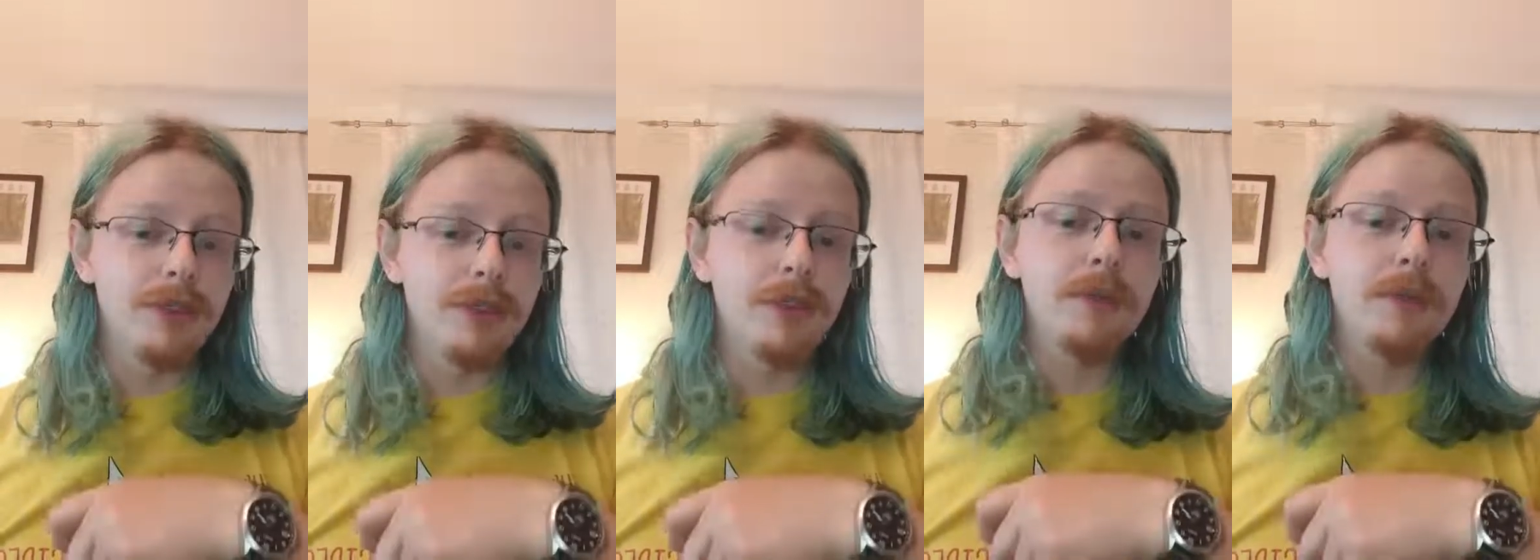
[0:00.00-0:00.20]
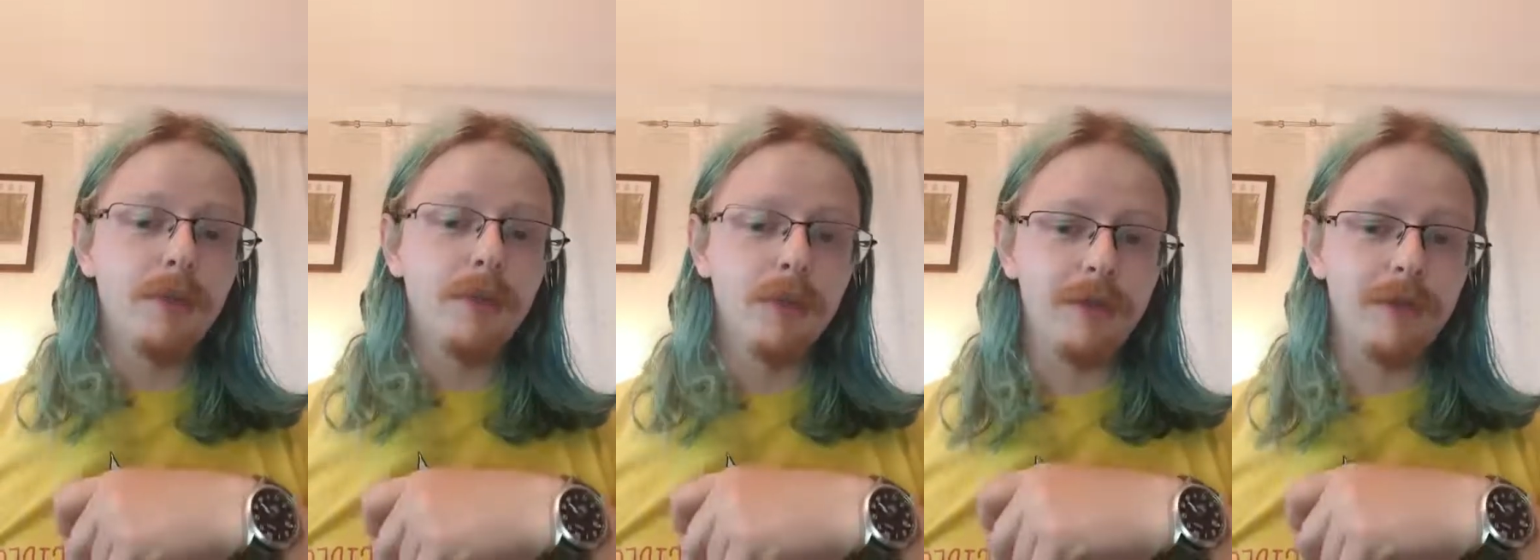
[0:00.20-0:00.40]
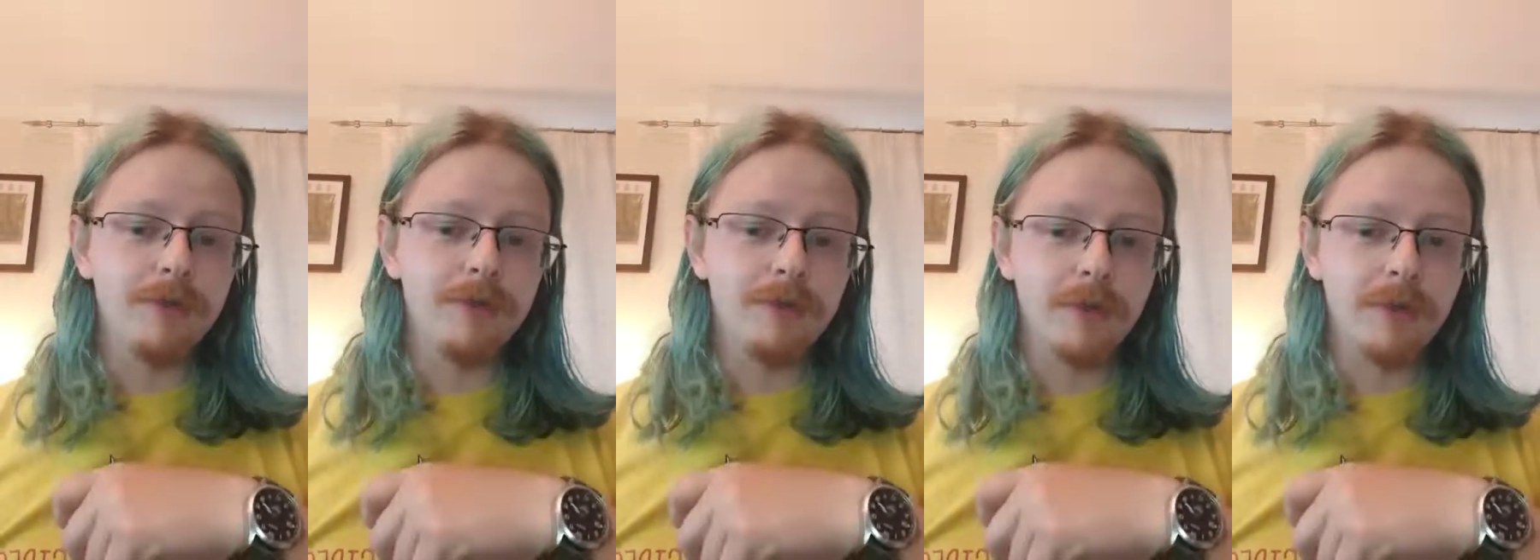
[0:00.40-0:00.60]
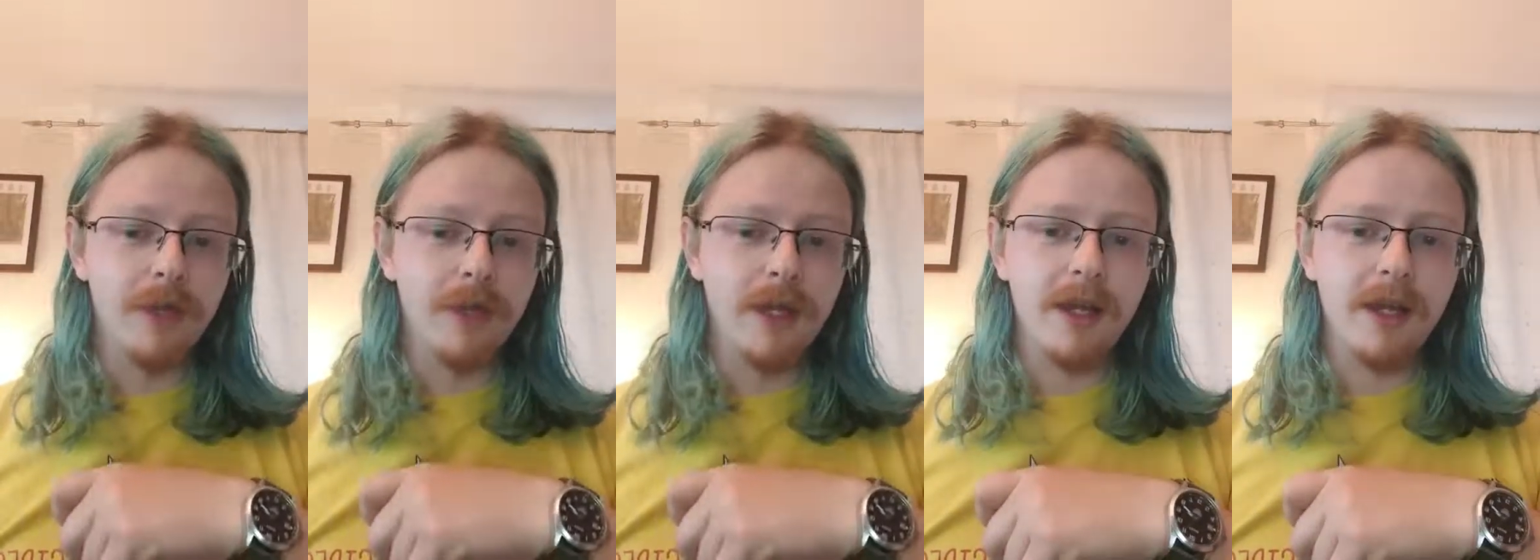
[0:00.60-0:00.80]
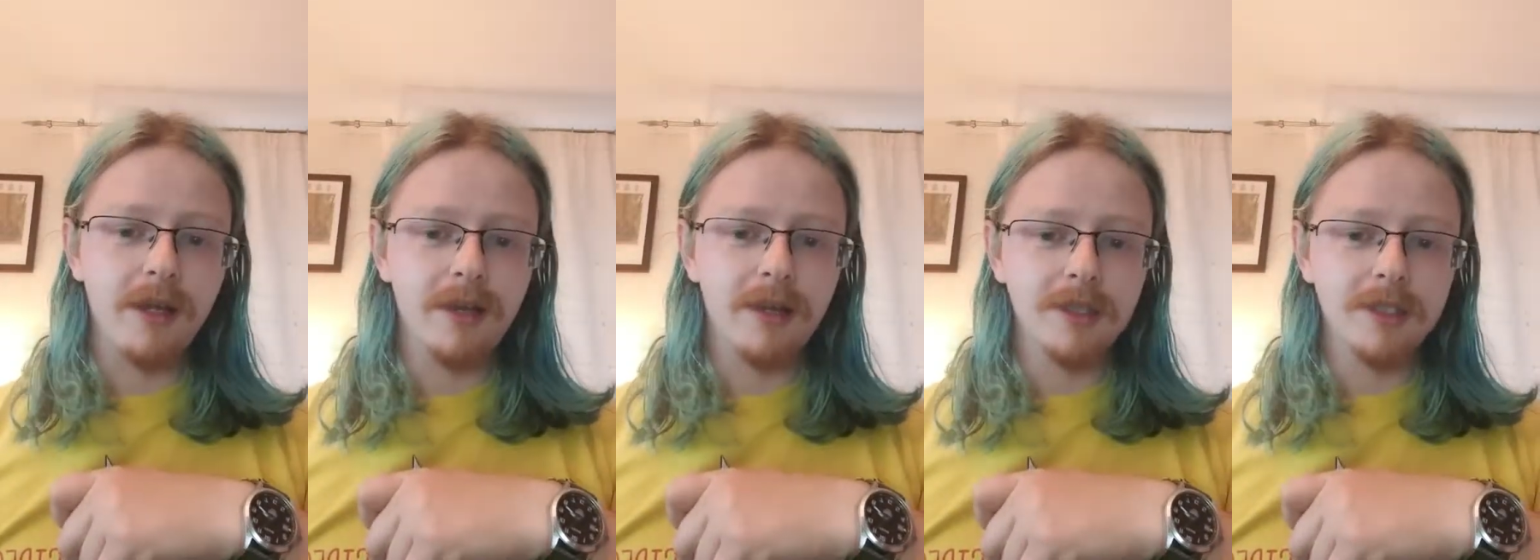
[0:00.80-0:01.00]
2.4
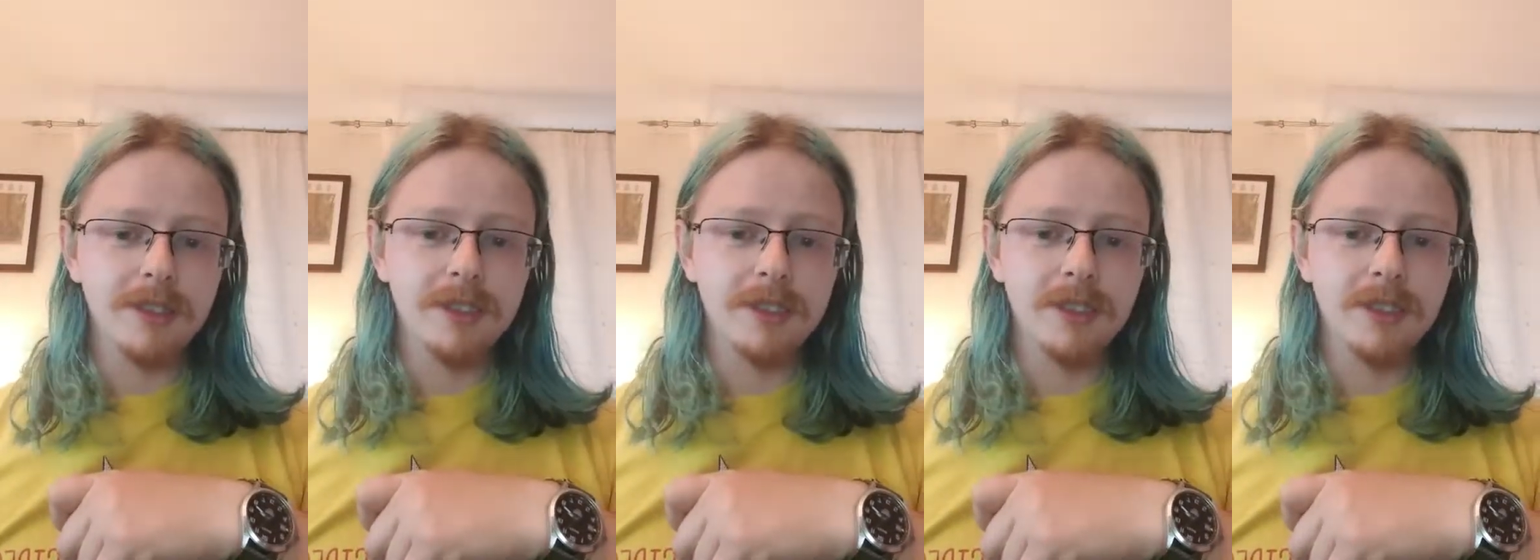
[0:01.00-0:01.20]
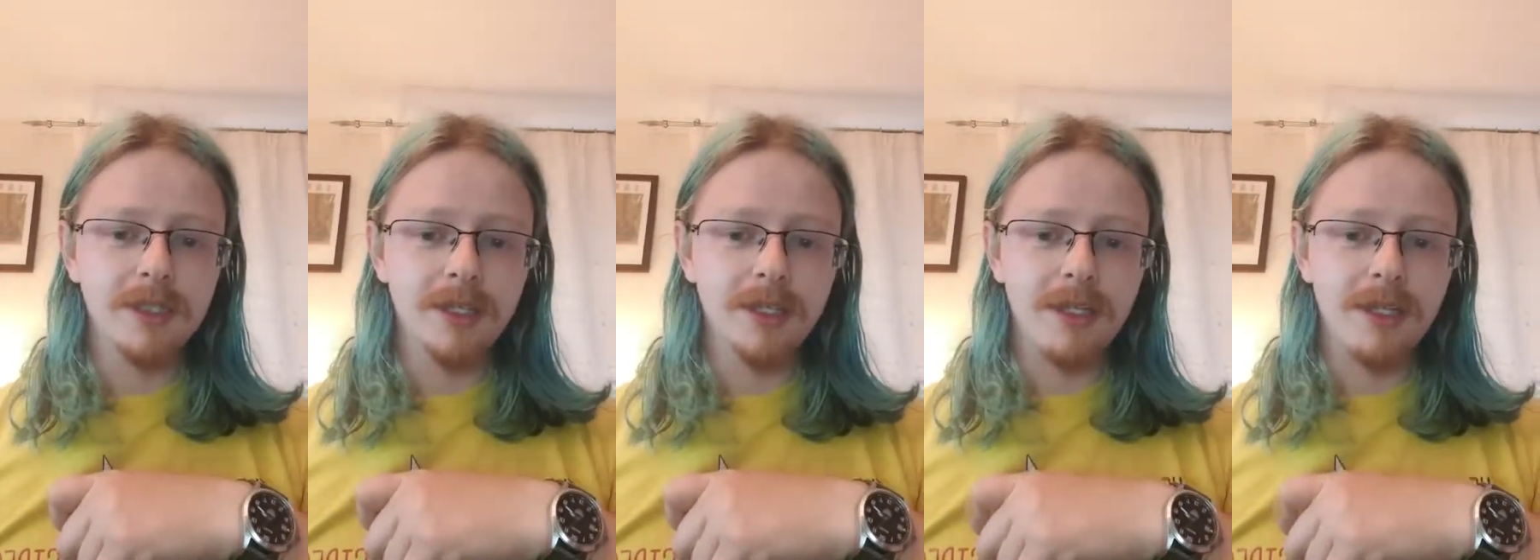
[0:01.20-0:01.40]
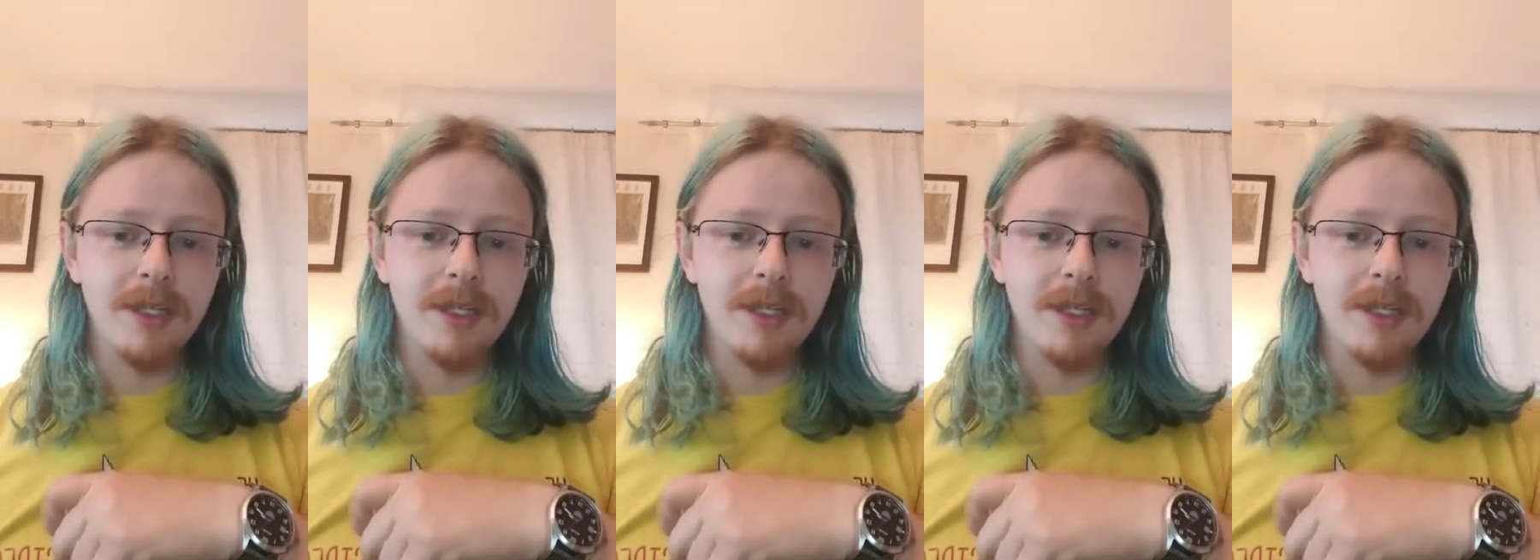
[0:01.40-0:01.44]
gigahertz.